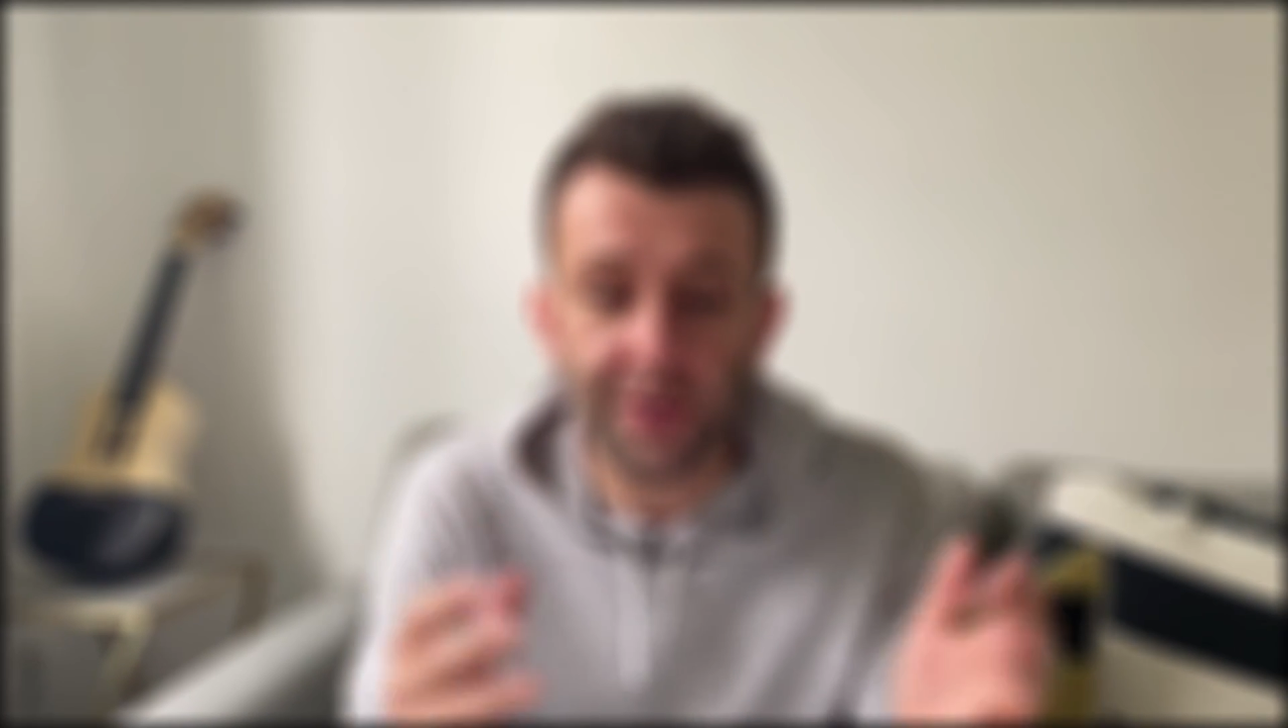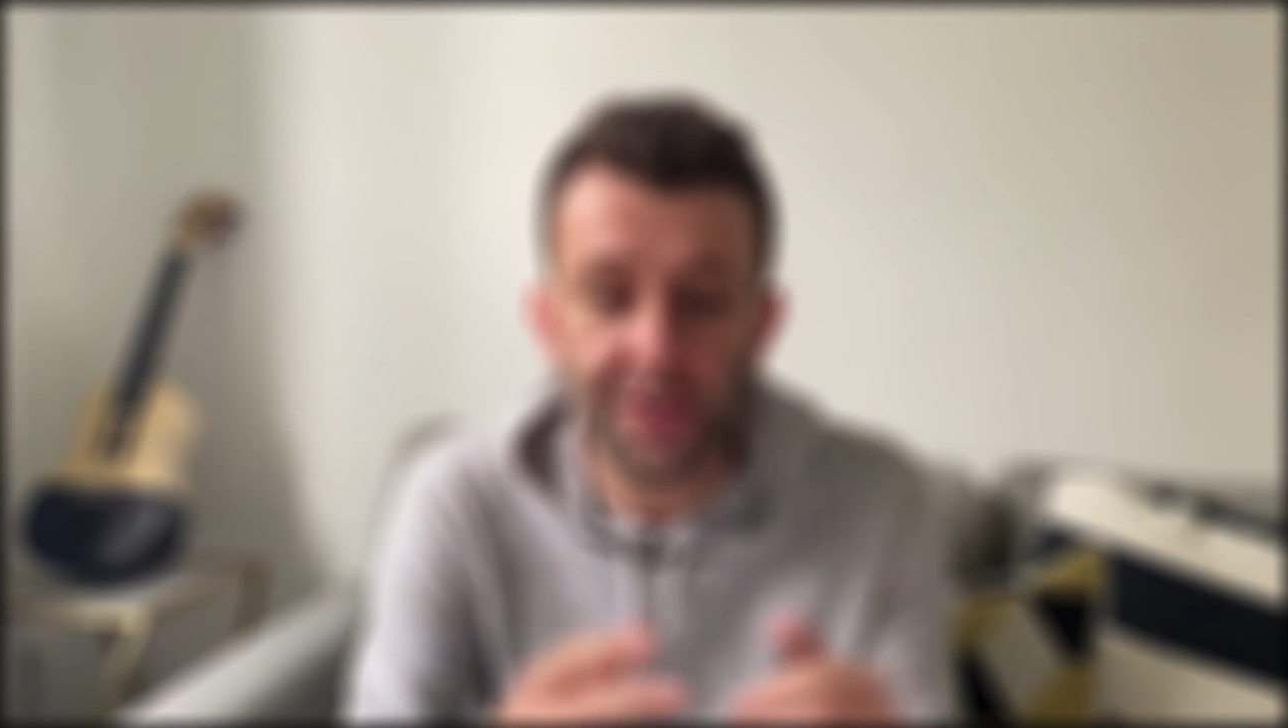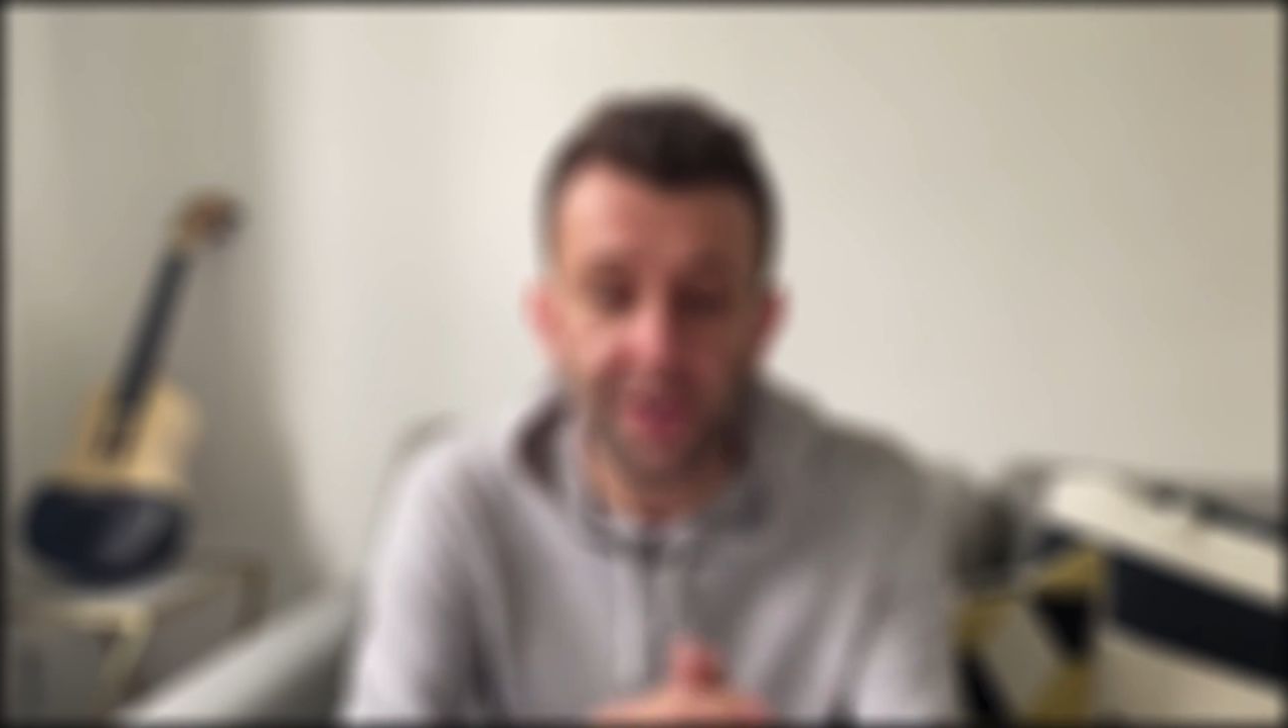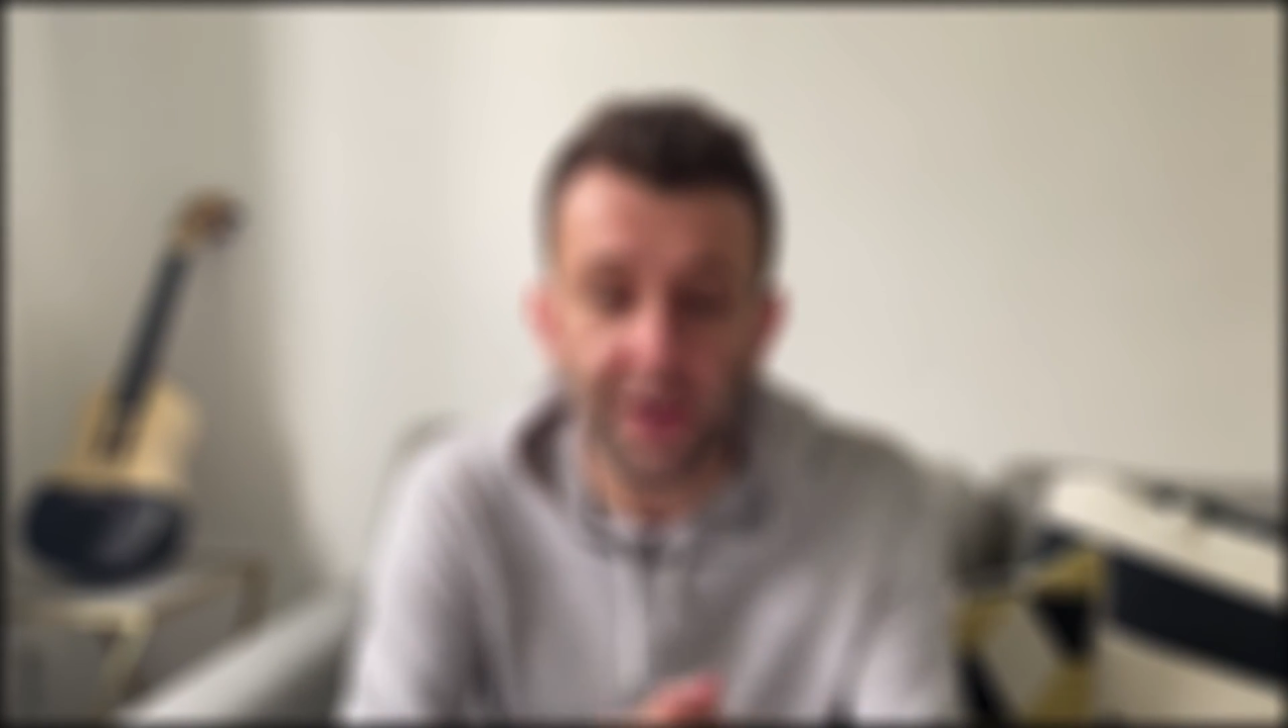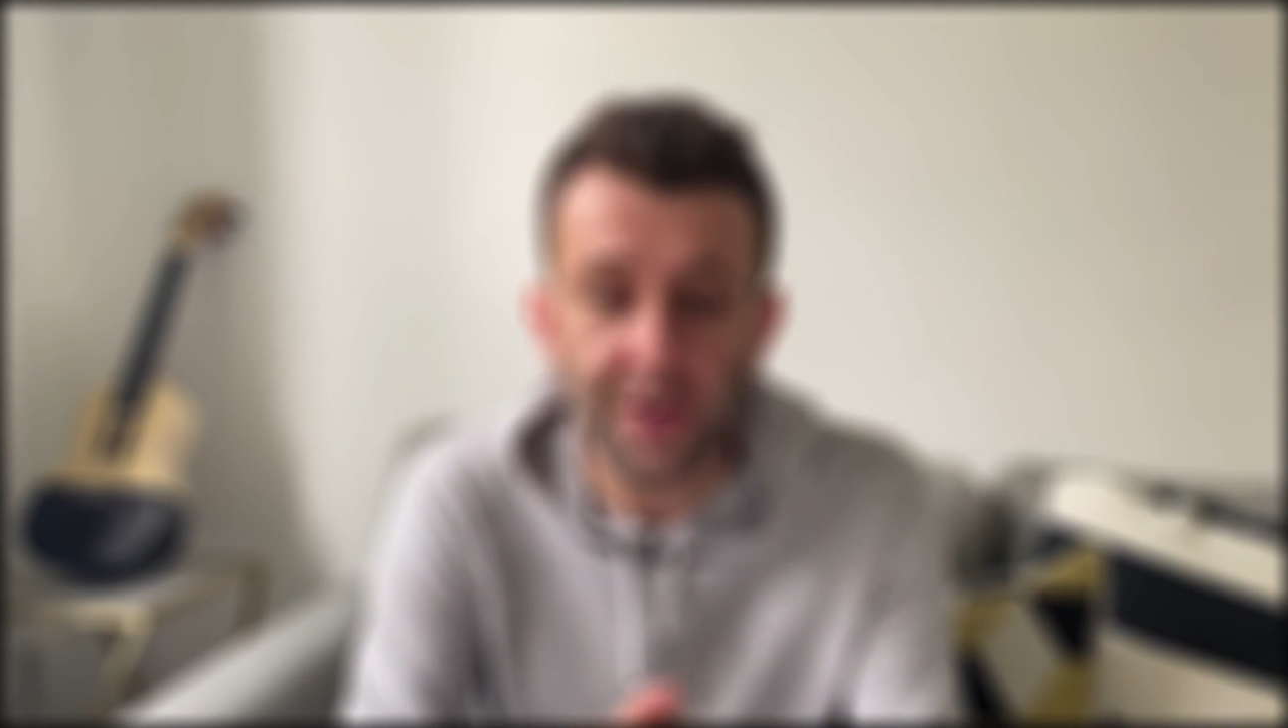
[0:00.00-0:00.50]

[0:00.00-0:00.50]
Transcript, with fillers: can start